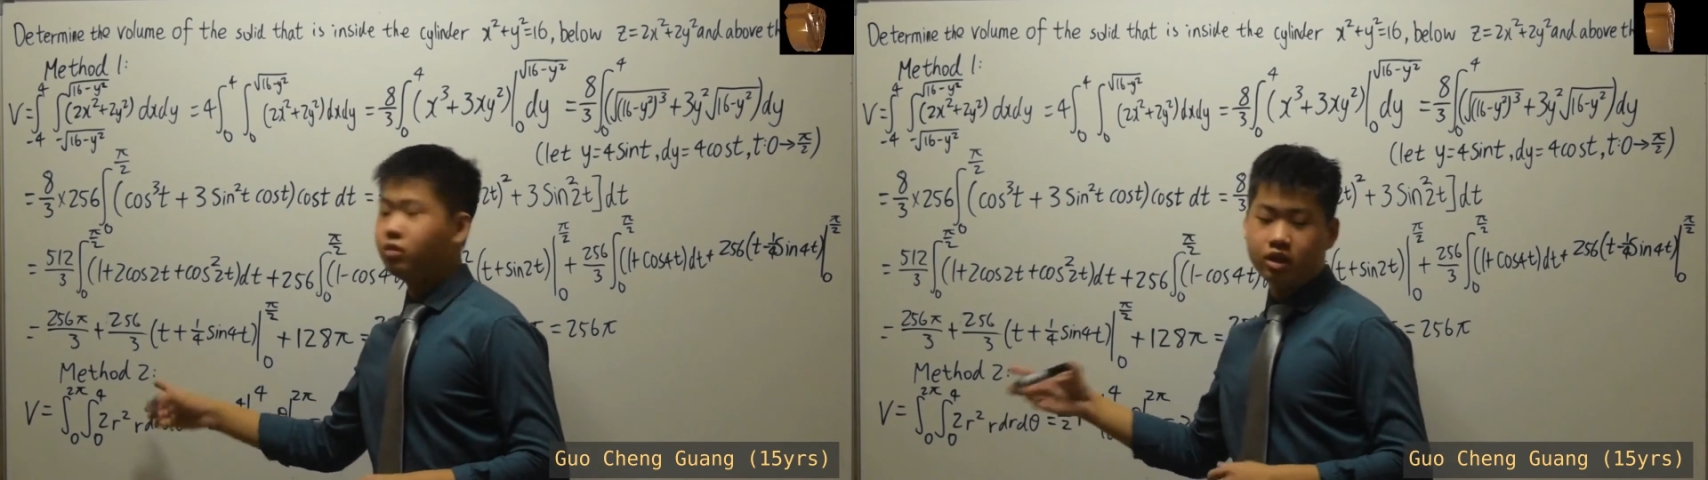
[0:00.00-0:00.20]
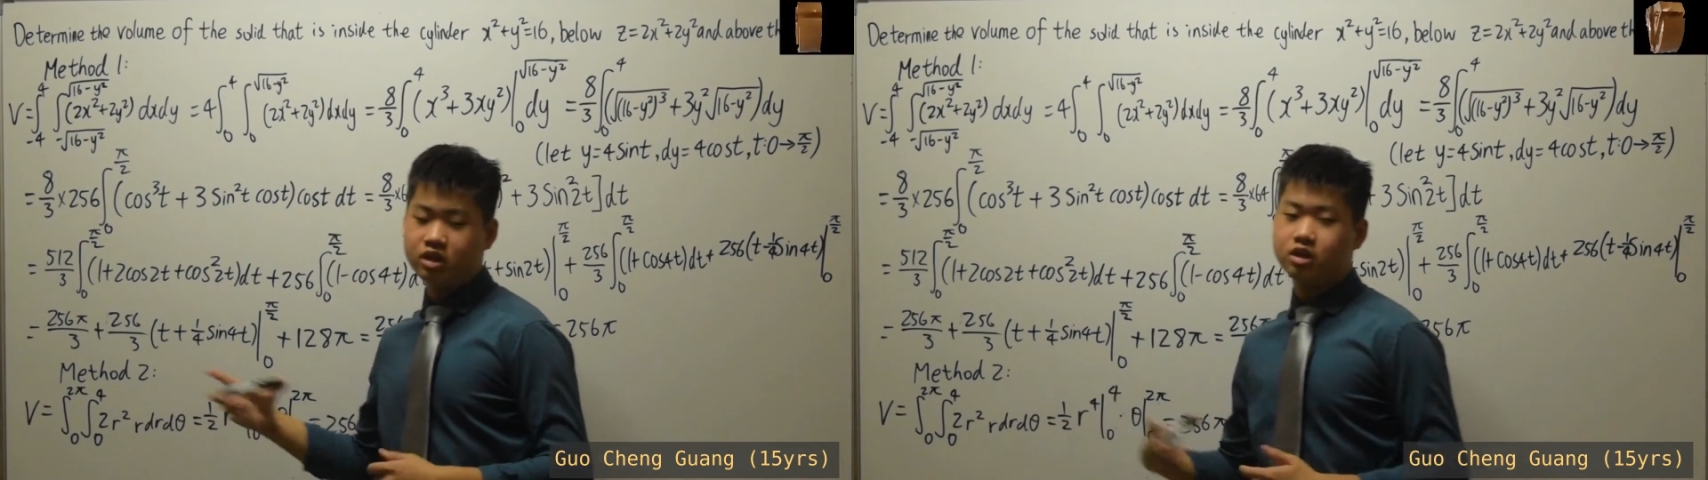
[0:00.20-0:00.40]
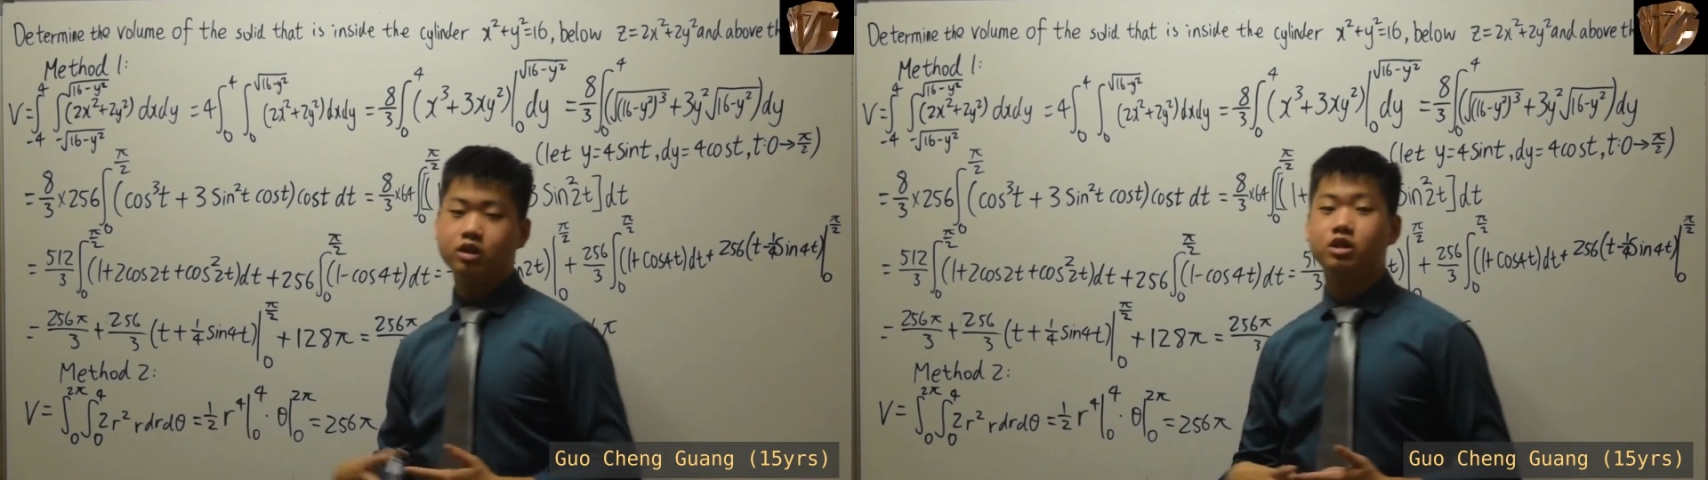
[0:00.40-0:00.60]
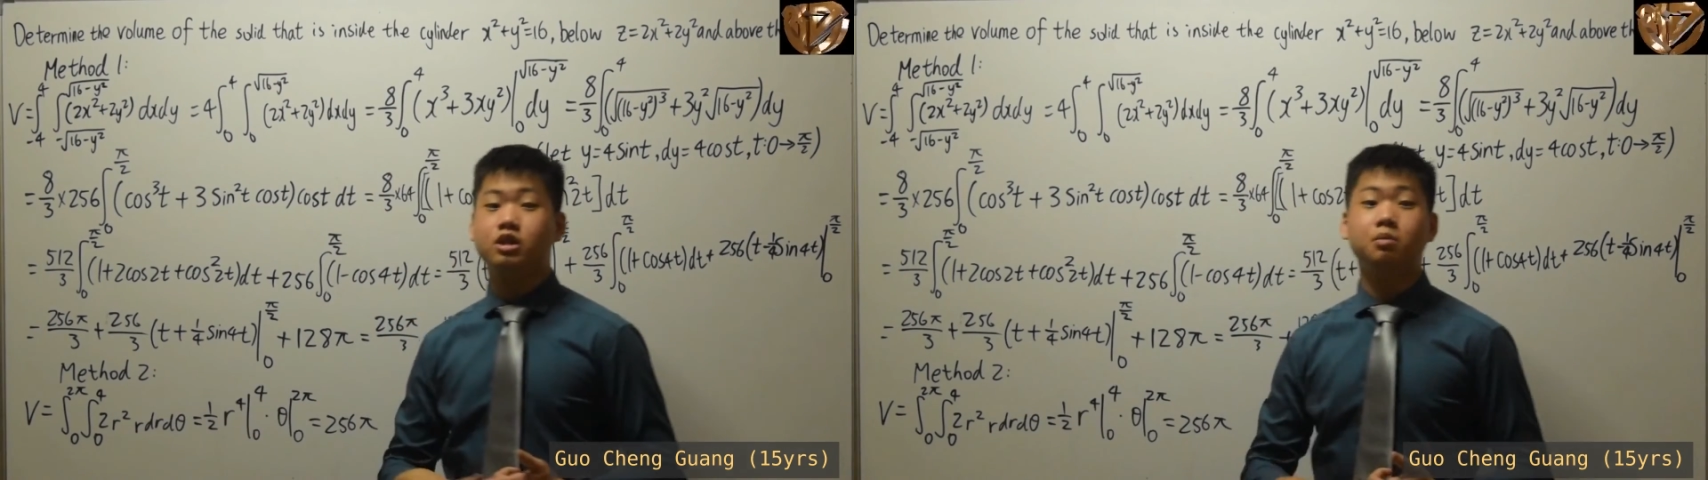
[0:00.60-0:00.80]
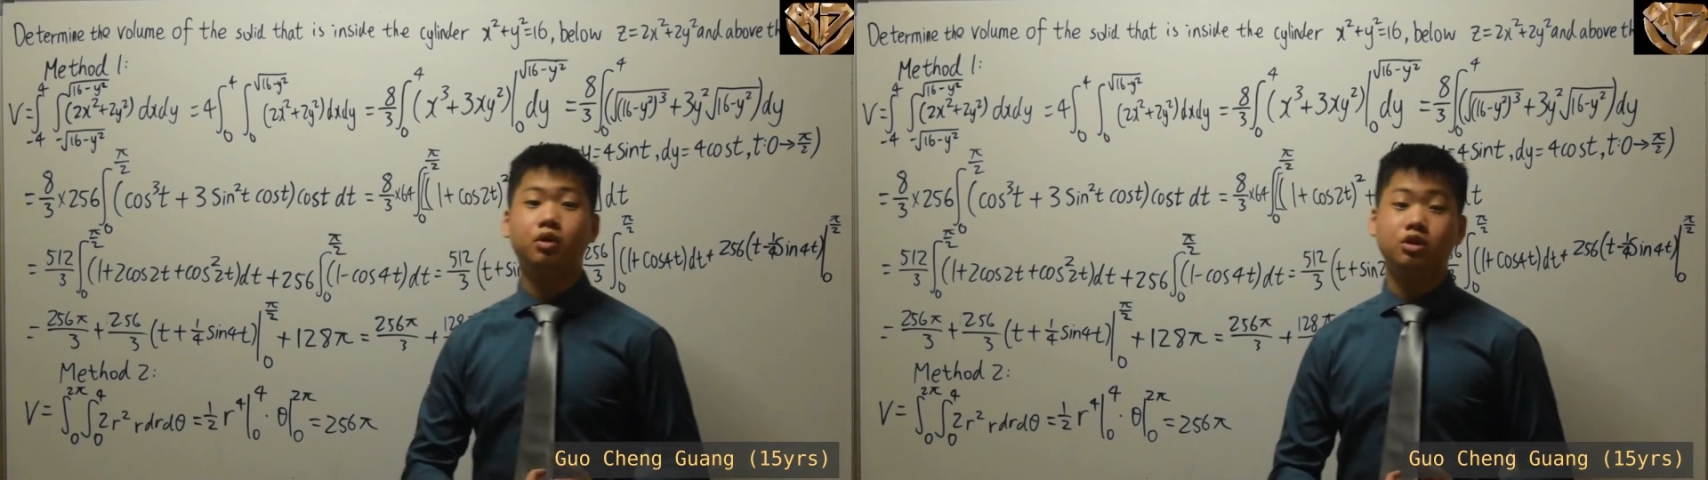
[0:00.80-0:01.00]
it's just a
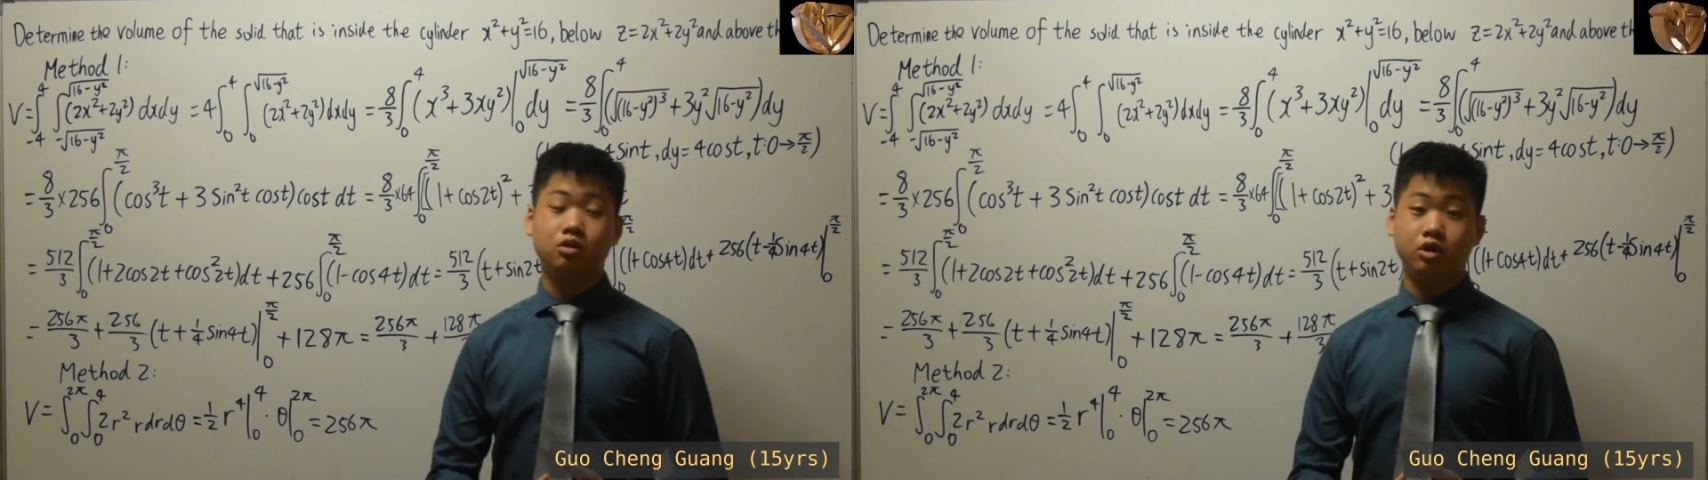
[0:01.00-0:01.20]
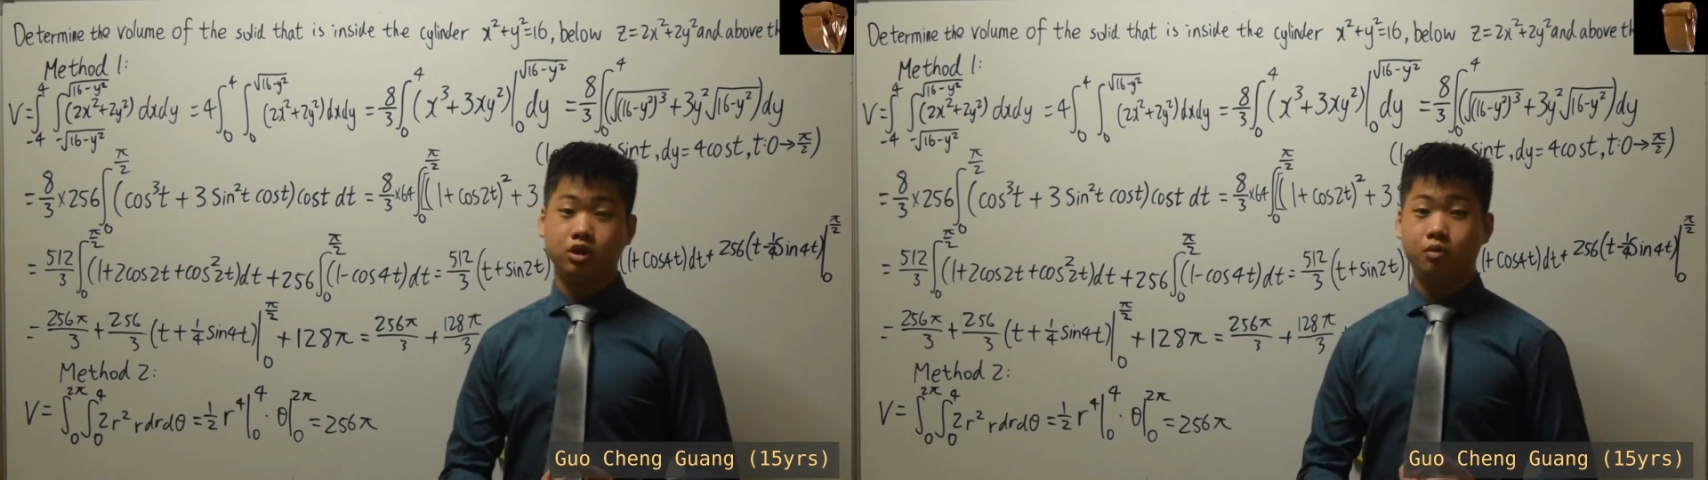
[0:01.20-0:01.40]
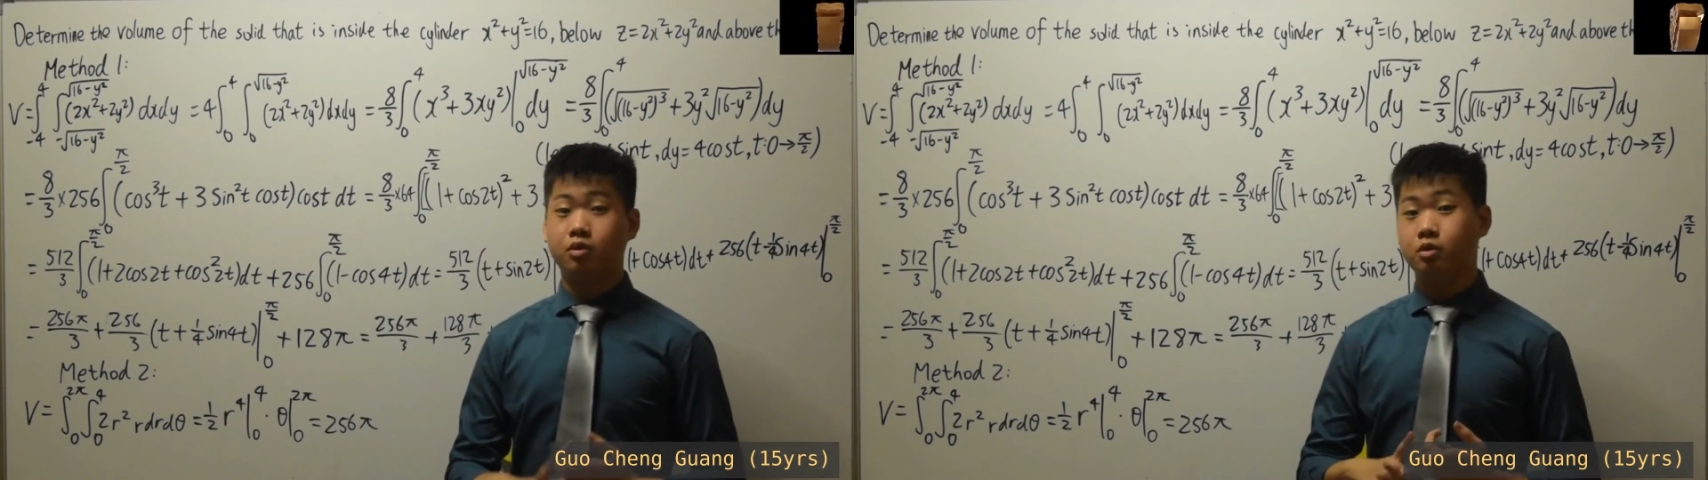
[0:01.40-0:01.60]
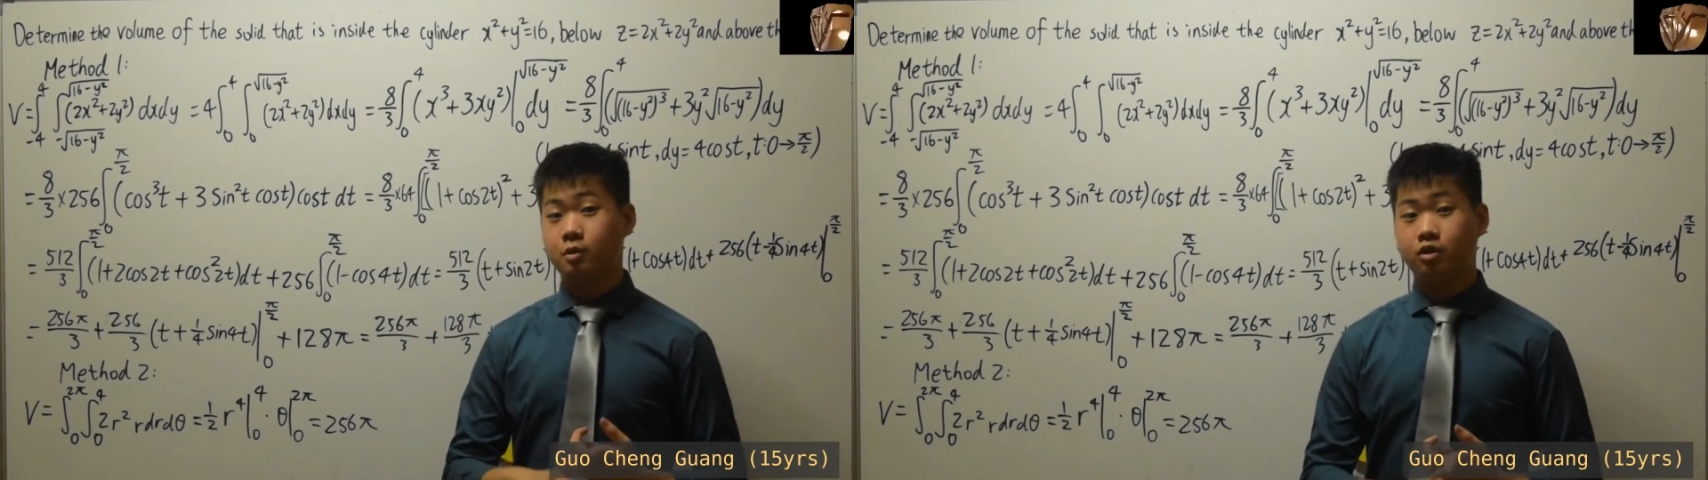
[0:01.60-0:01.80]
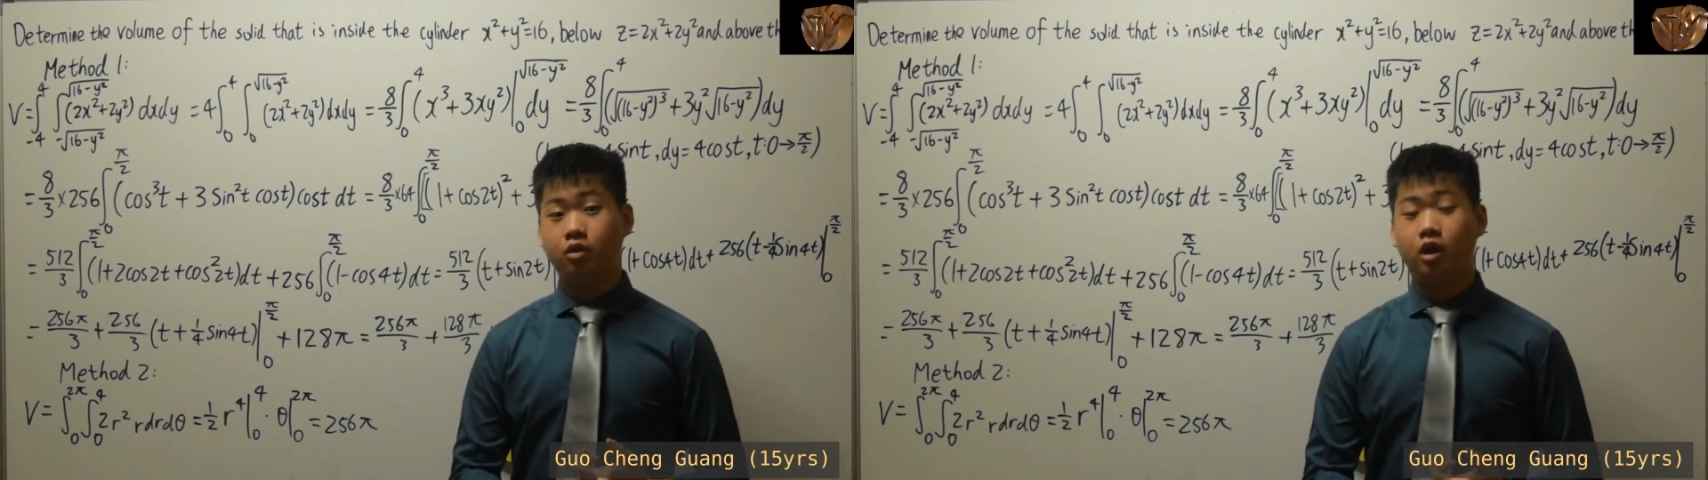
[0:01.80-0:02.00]
simple integration with
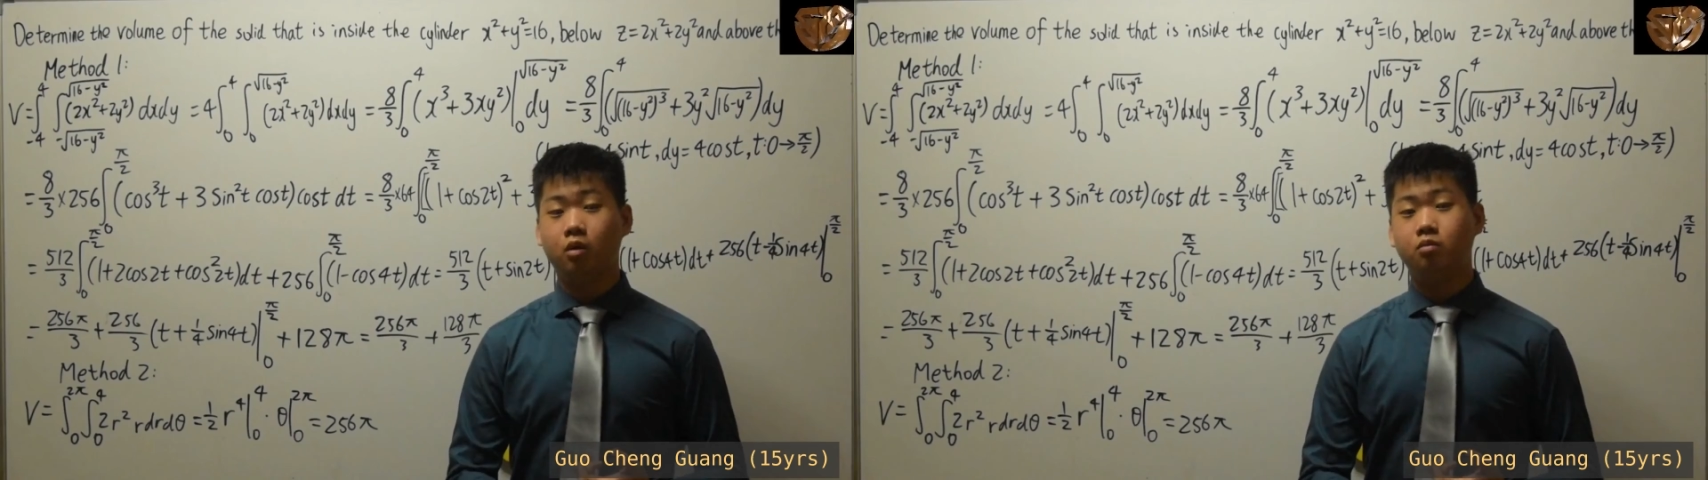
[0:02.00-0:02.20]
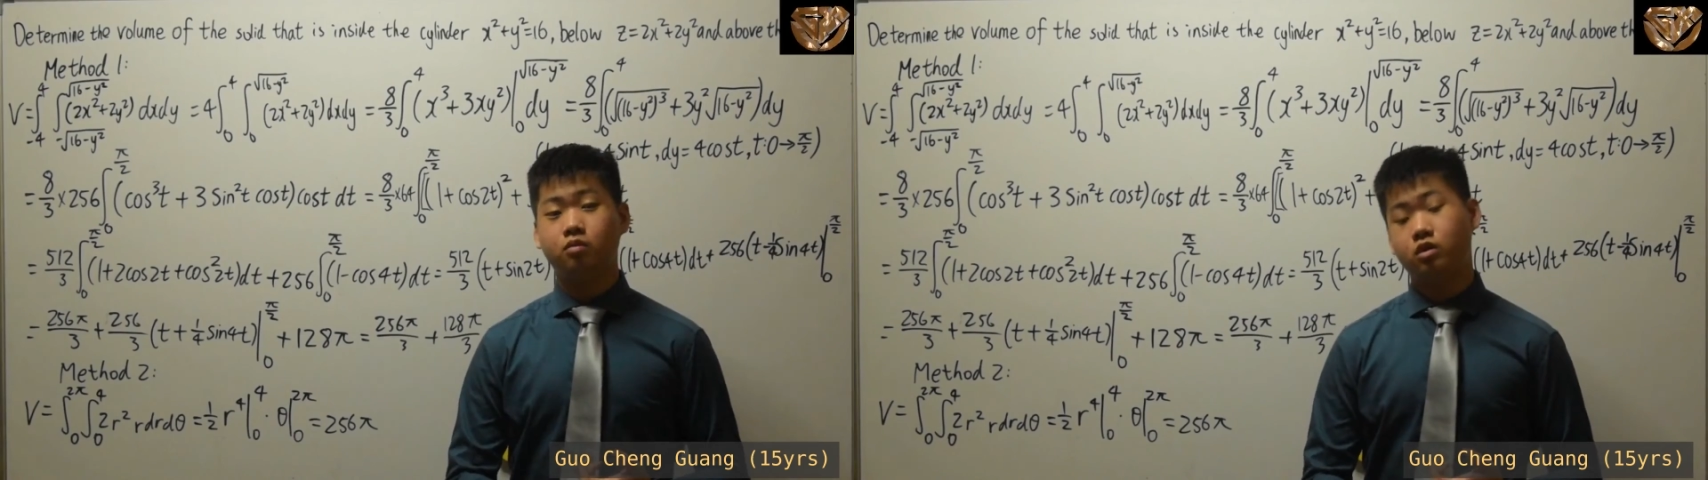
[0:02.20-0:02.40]
respect to r.